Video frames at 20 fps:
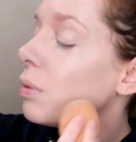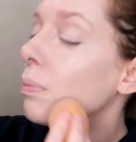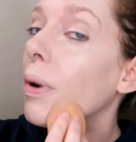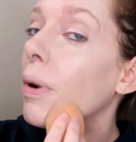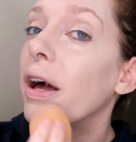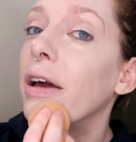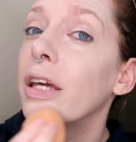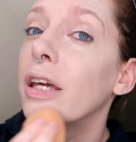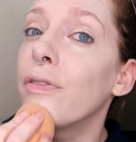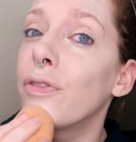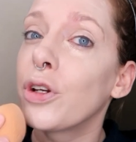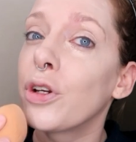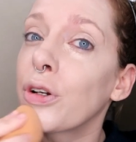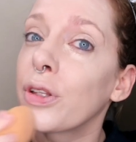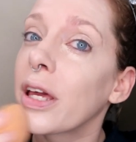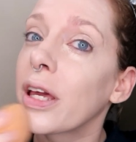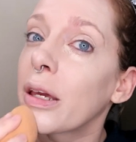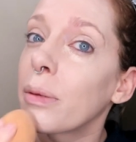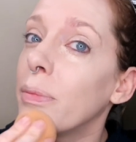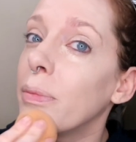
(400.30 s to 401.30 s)
But if you're
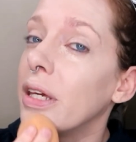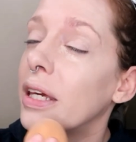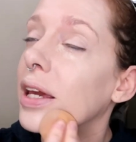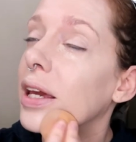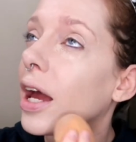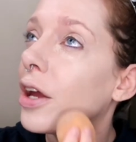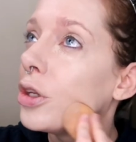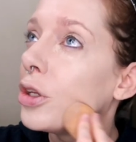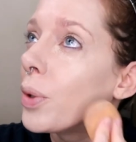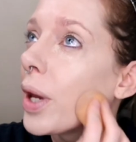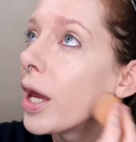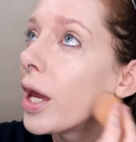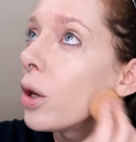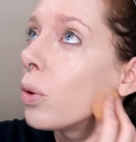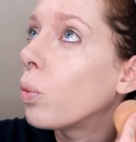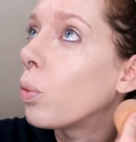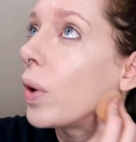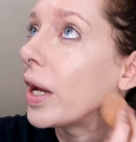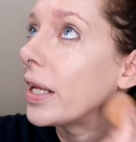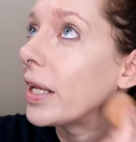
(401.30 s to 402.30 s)
like me and you
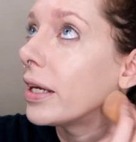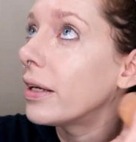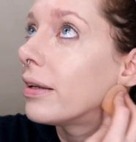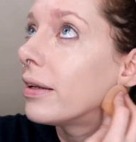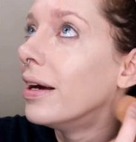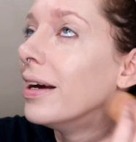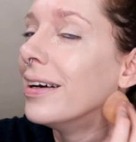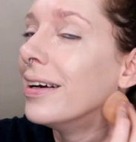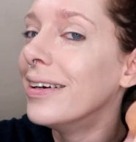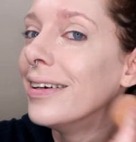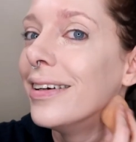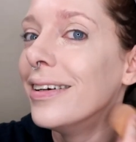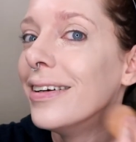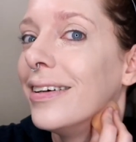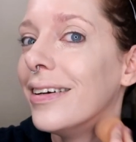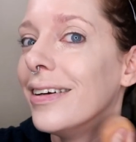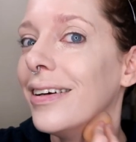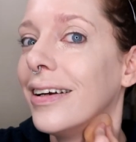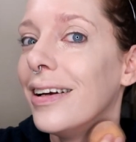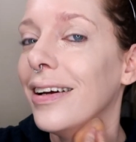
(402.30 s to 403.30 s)
hate waiting,
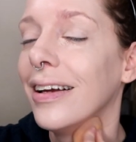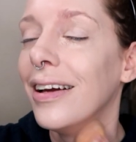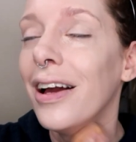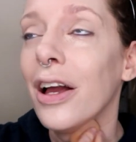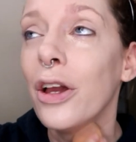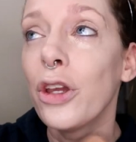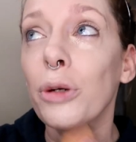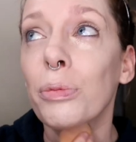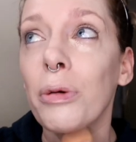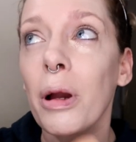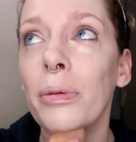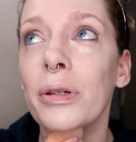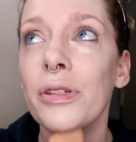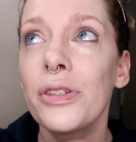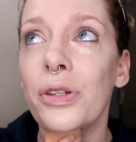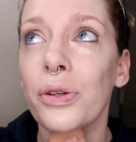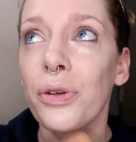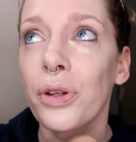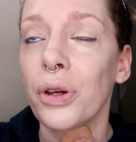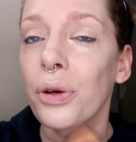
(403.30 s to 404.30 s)
you're probably
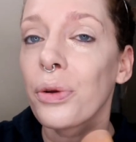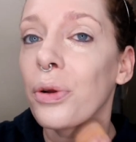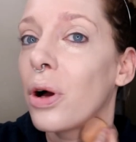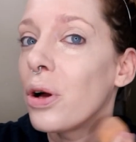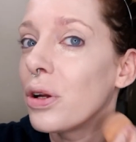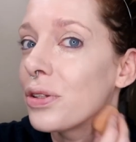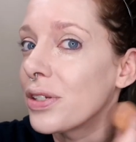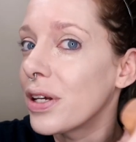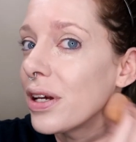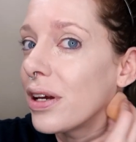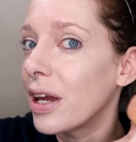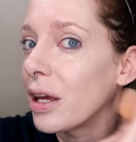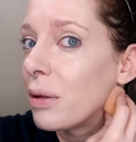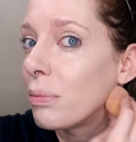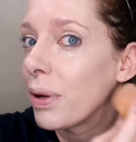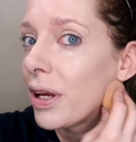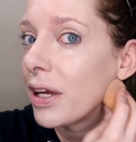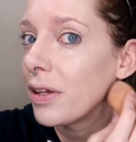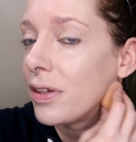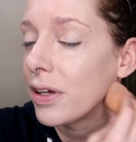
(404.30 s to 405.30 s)
still gonna go to Ulta
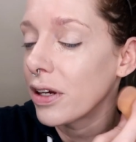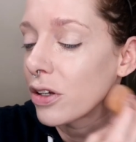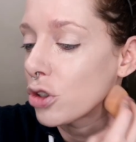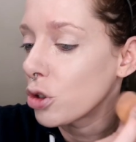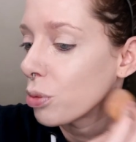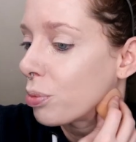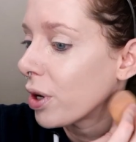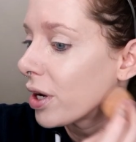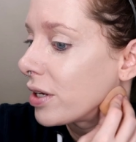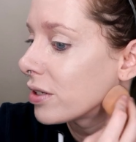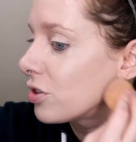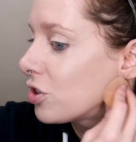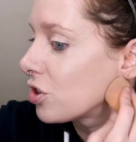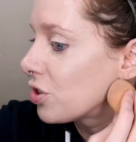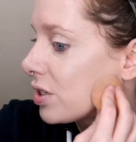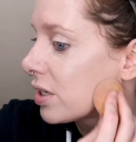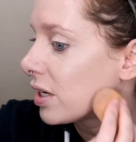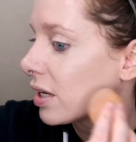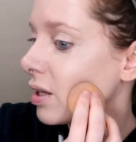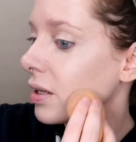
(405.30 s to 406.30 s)
and pay the extra price
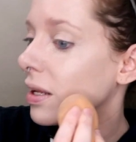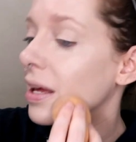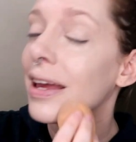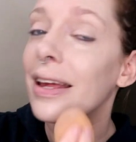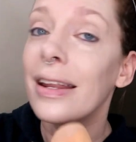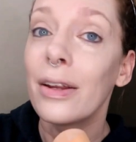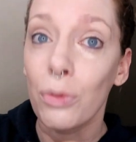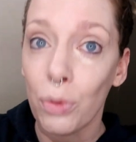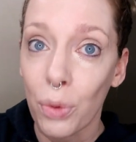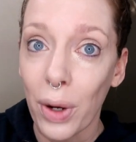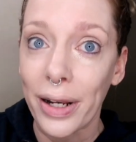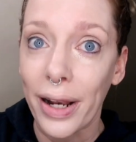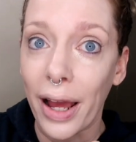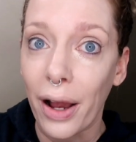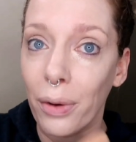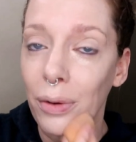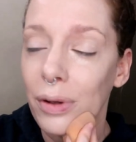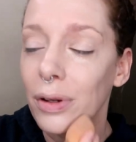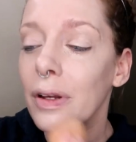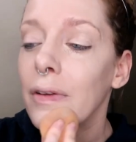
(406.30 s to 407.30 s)
just to get it right
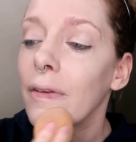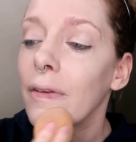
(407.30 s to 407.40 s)
now.